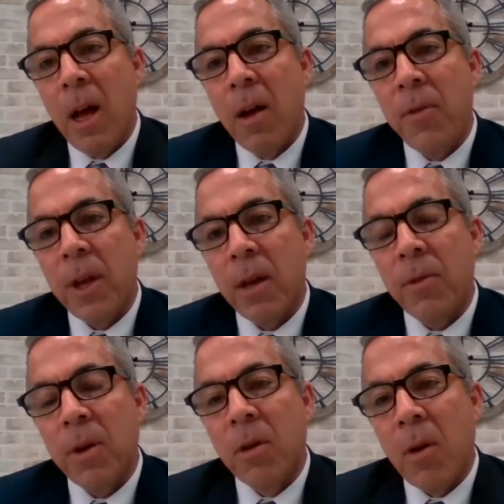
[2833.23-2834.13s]
of
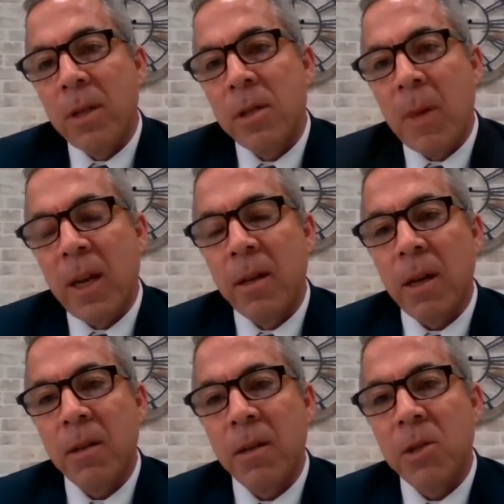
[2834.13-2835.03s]
the growing
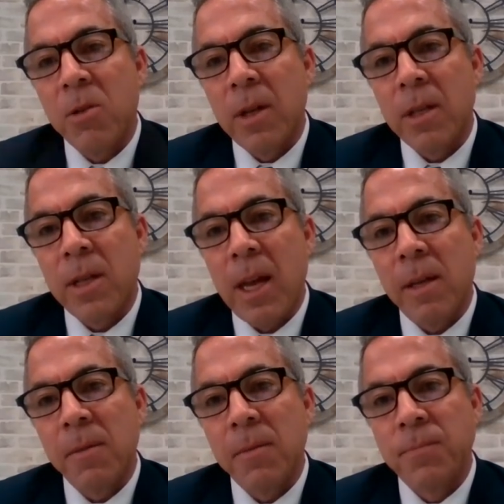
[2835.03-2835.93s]
semiconductor industry in the state.